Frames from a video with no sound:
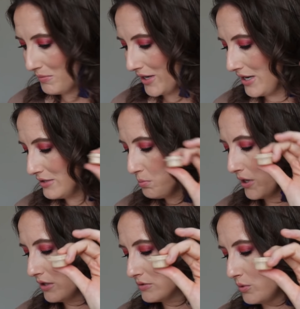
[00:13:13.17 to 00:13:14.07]
My next
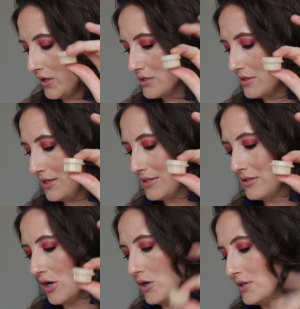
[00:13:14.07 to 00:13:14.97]
product was
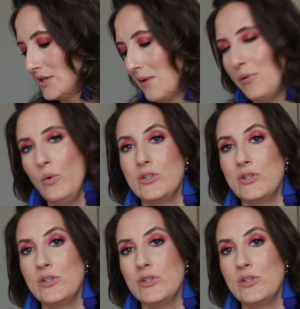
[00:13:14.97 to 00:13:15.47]
this NARS sample,